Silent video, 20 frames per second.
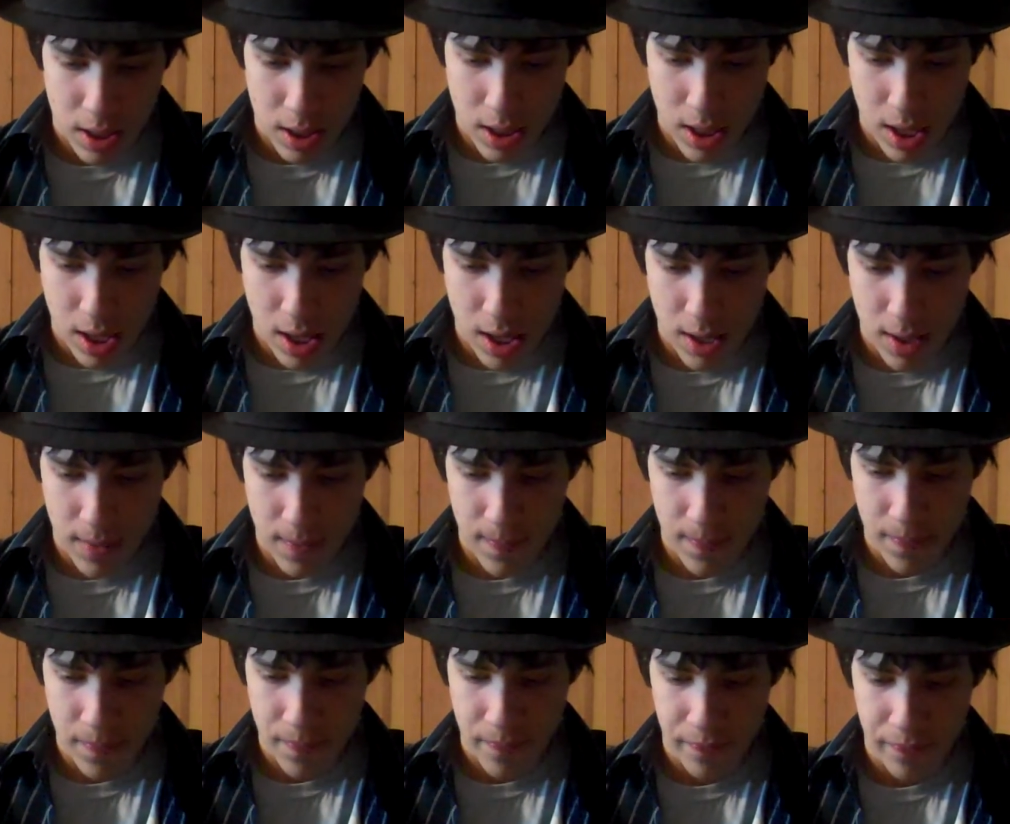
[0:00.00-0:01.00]

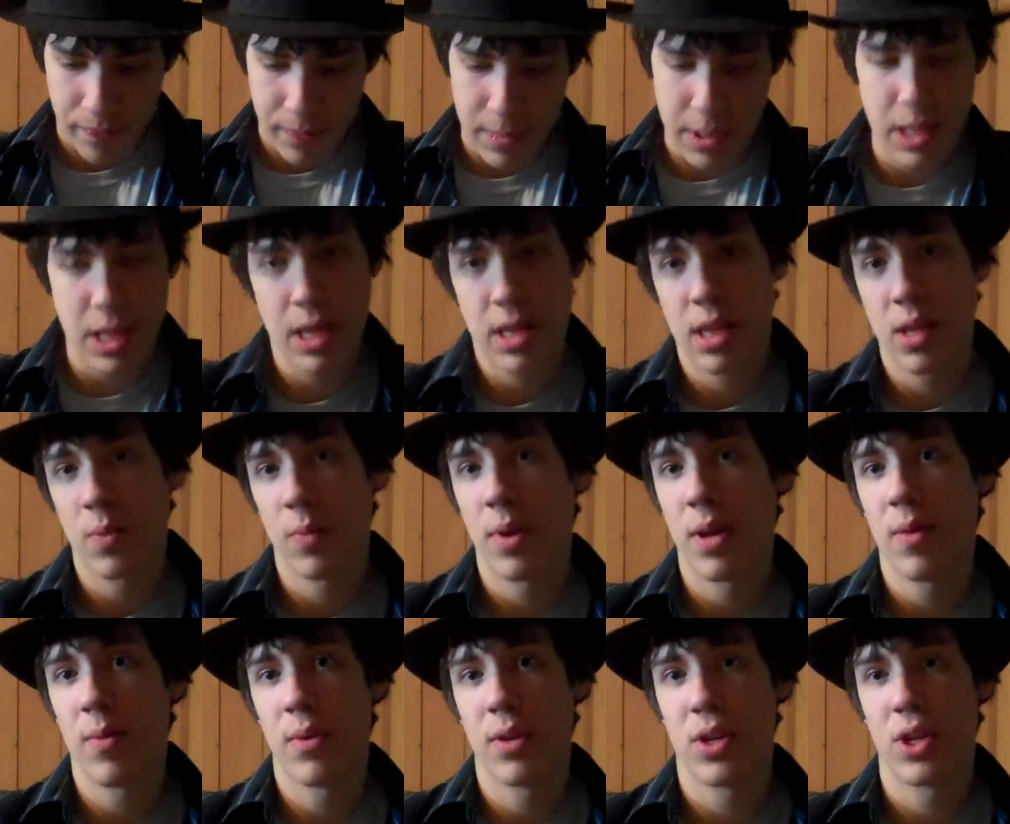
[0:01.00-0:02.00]
But they said
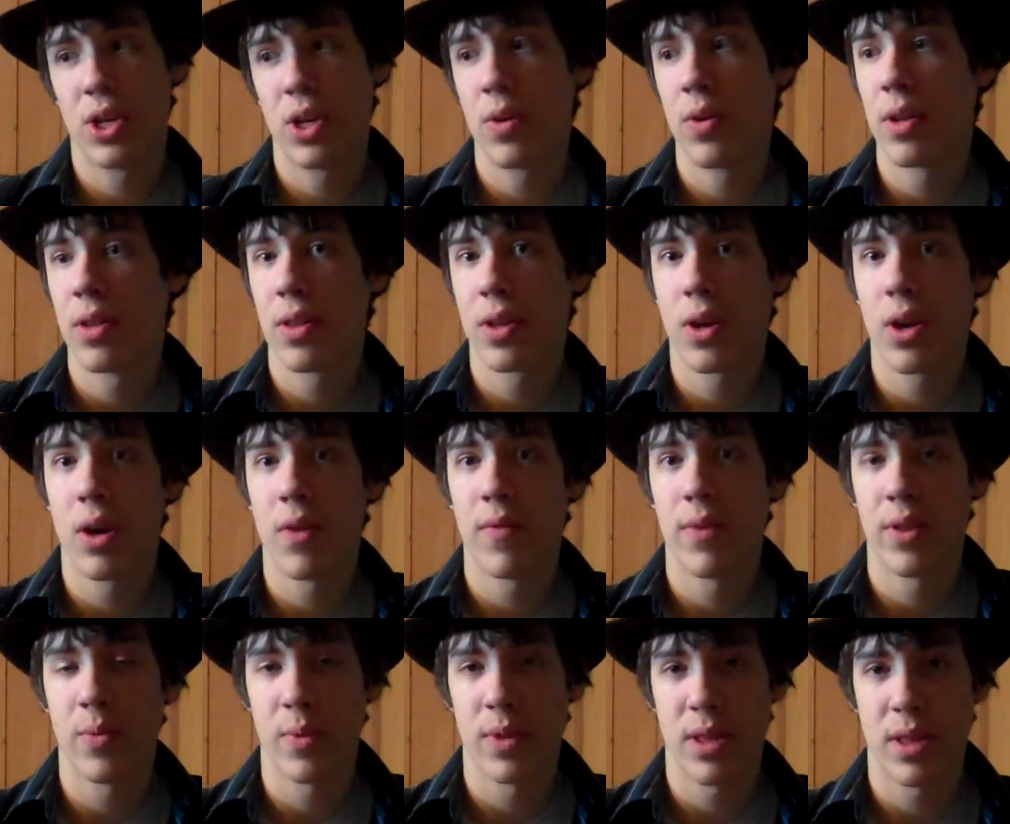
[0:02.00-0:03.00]
what was shown at the
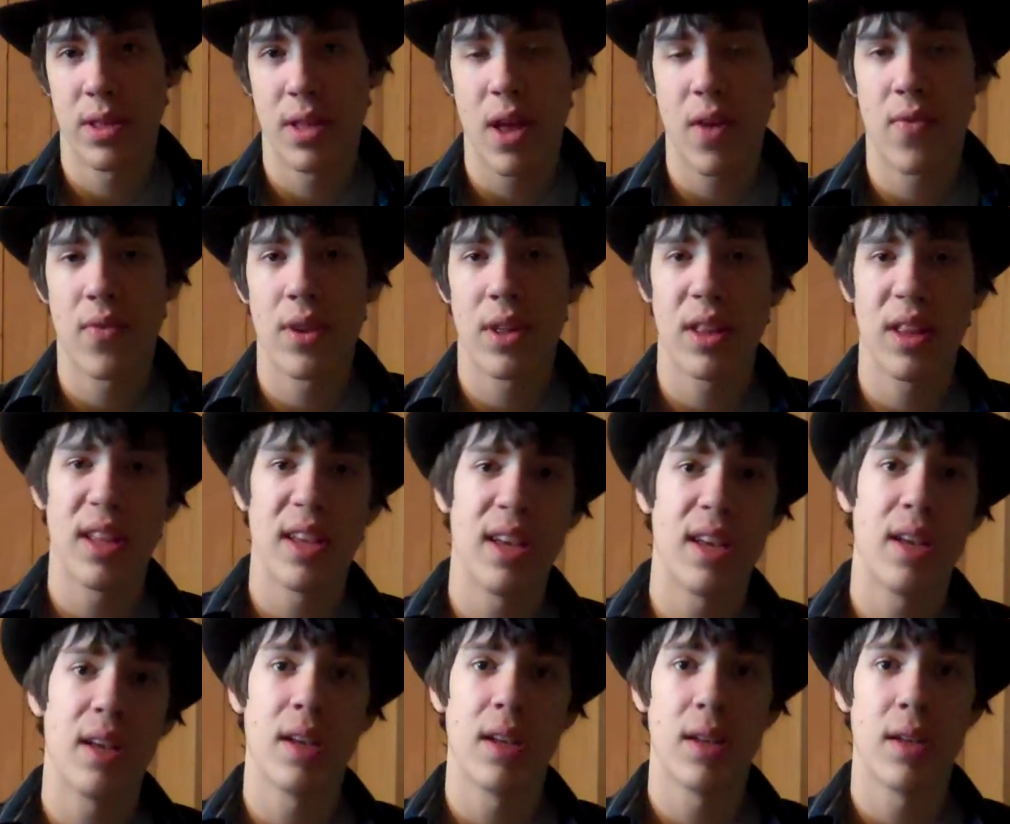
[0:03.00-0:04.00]
conference was
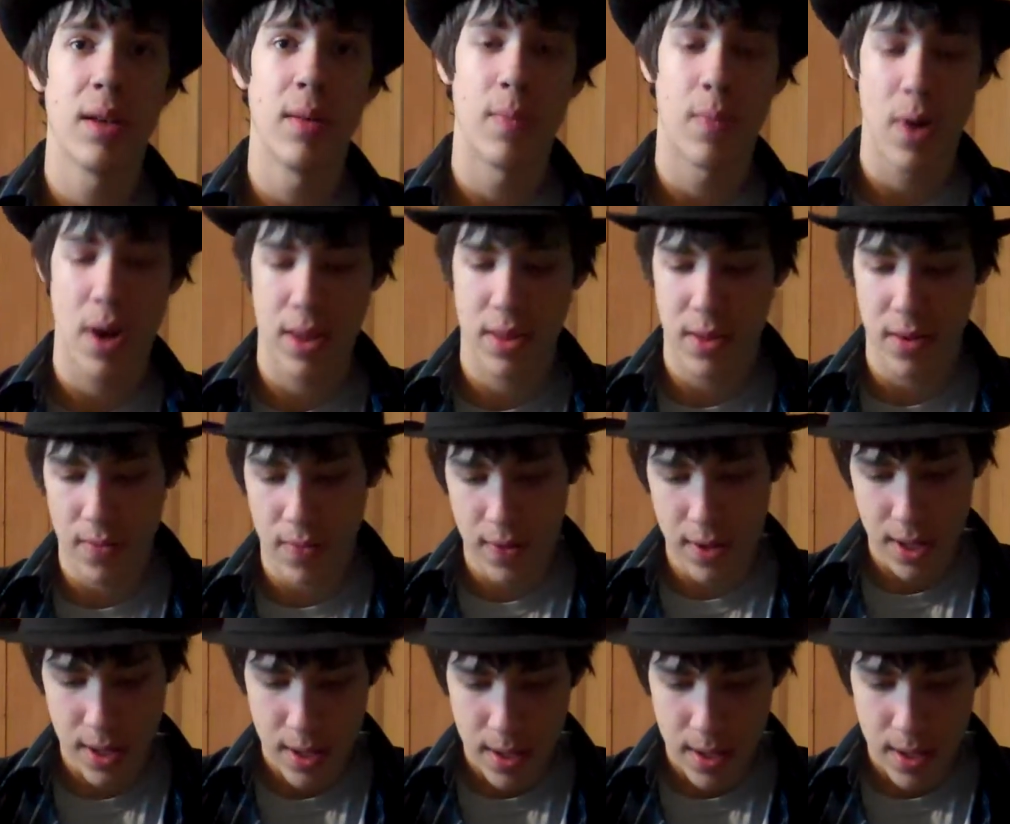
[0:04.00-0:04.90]
definitely impressive.